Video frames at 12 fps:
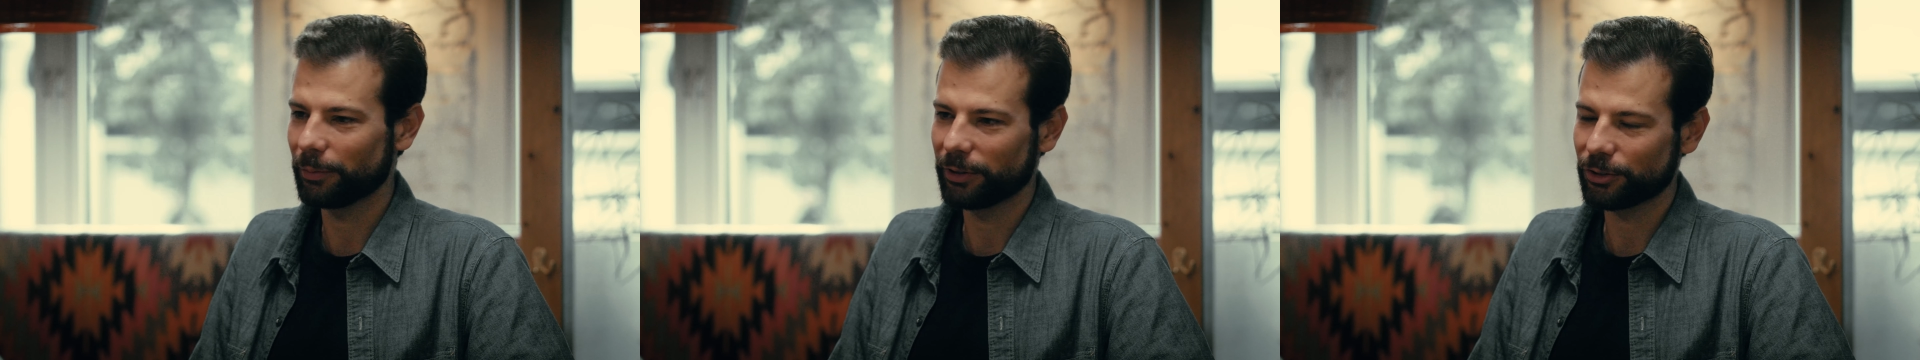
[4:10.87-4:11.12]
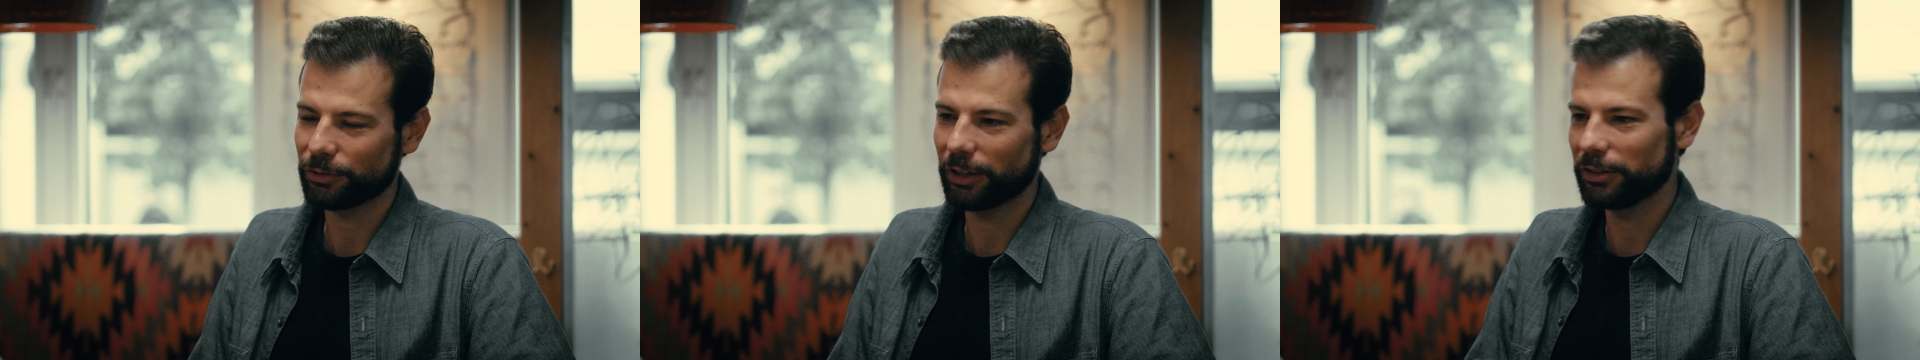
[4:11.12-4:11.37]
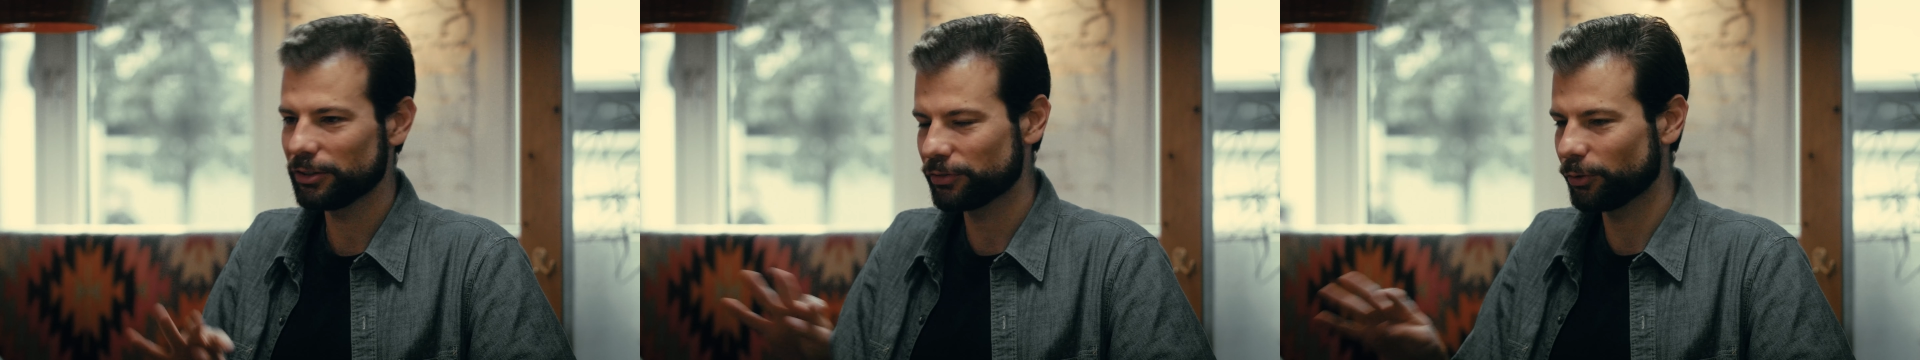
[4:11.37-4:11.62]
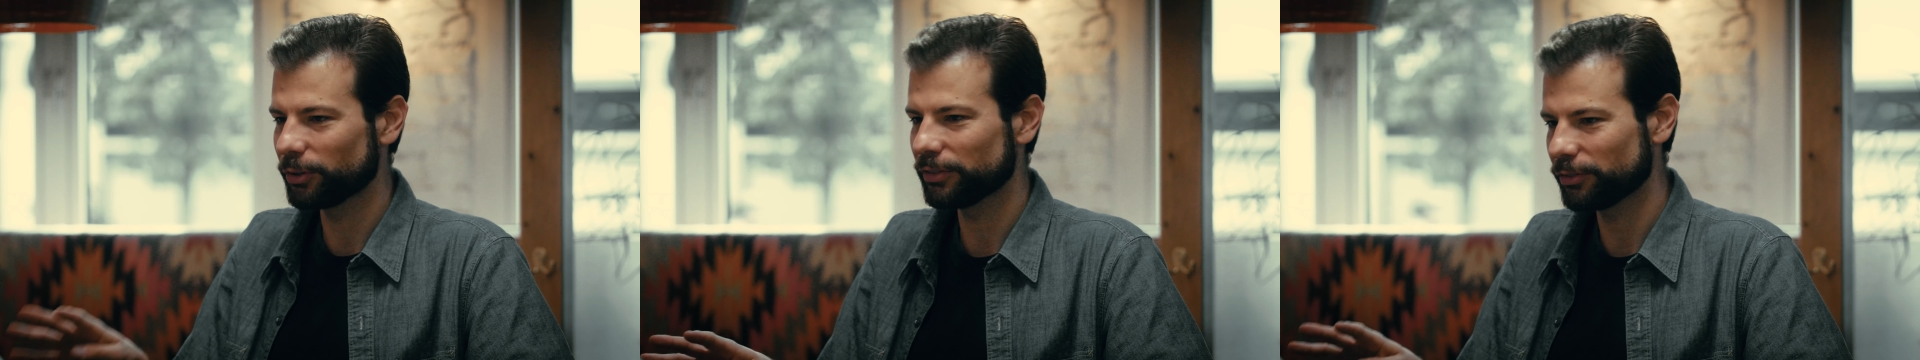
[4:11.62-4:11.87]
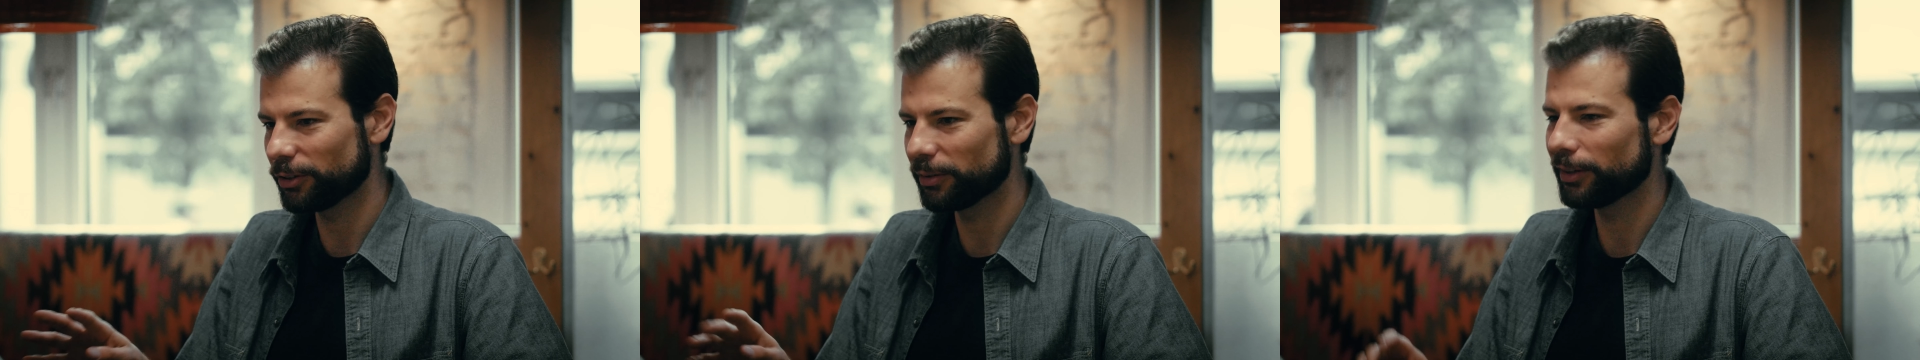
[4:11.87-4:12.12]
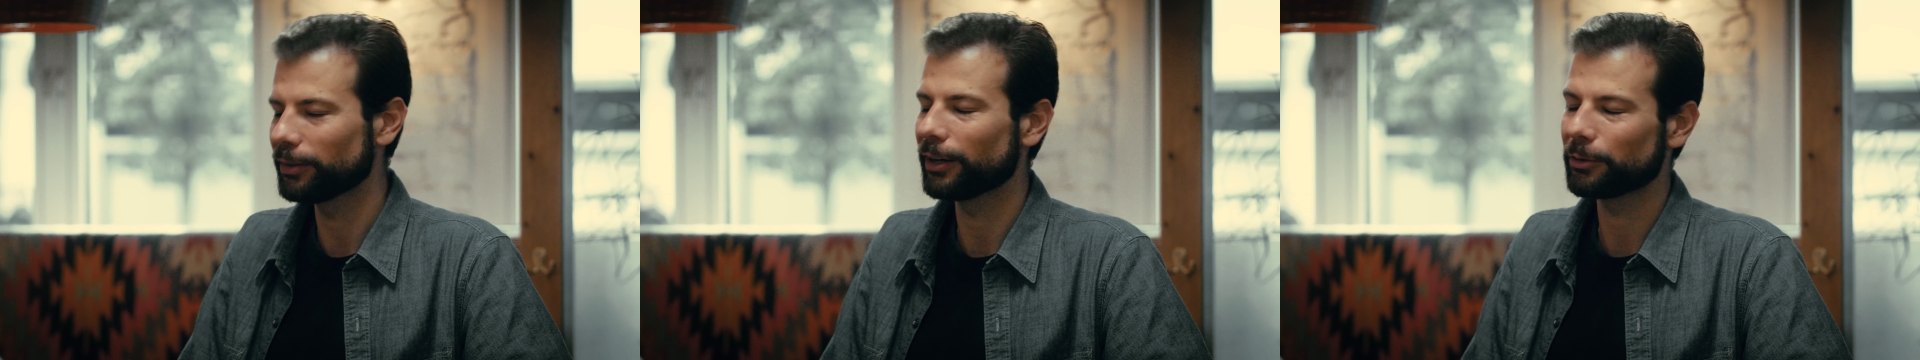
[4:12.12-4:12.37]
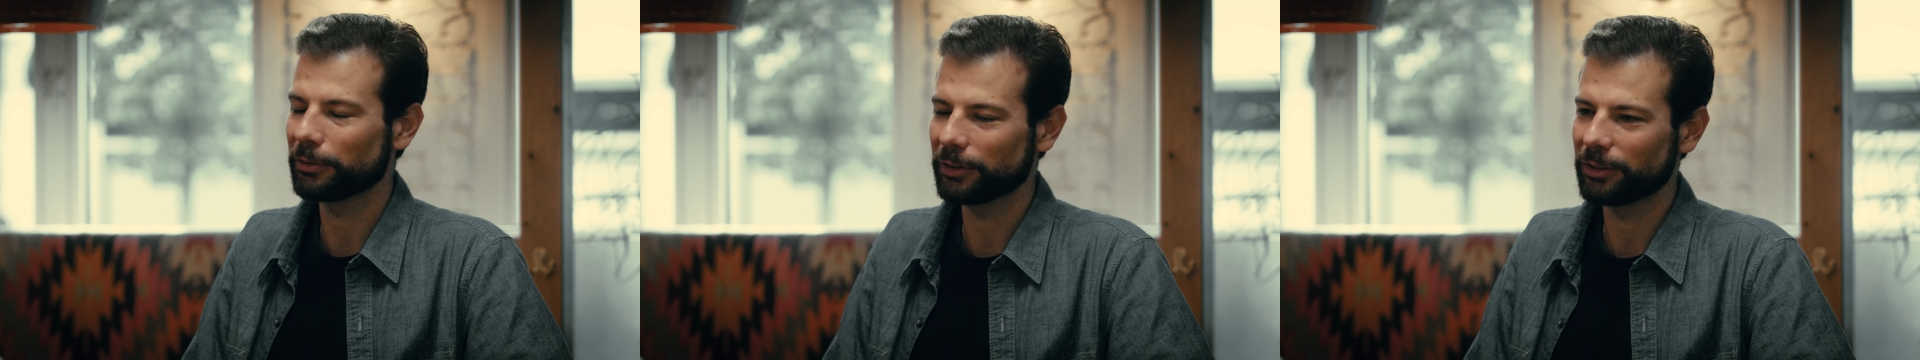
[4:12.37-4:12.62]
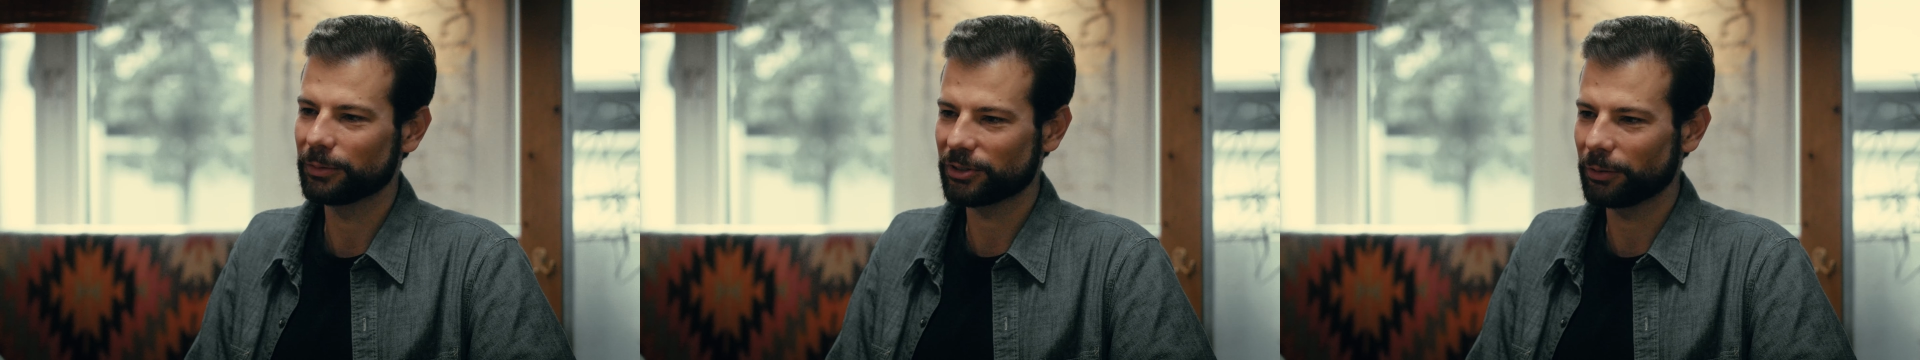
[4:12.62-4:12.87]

I want to try these 4 different RL algorithms,